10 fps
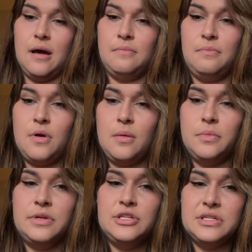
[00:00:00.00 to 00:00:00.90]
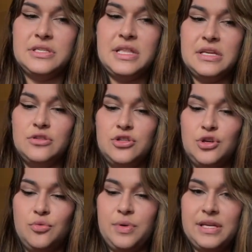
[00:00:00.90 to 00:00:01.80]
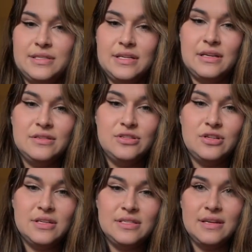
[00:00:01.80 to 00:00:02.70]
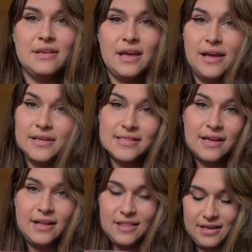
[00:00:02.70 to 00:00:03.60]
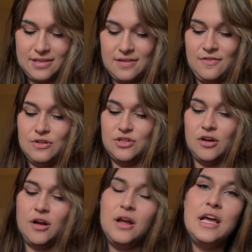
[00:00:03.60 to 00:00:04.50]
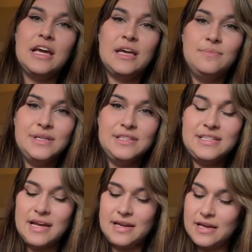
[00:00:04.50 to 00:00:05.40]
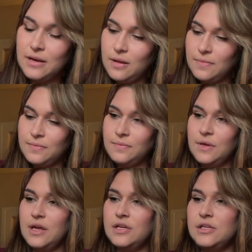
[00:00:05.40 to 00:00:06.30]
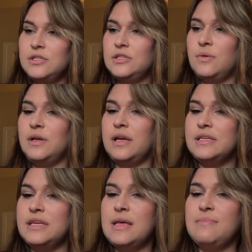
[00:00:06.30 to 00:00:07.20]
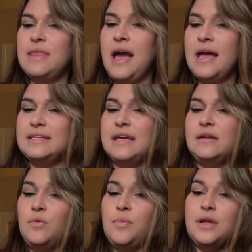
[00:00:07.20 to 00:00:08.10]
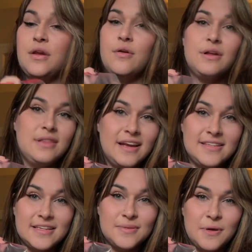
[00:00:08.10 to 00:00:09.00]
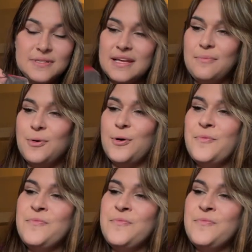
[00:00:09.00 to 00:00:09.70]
probably just these 2 pieces, just in case anything in the future can be dated. So we like to keep that, and it will be noted that it's a small sample.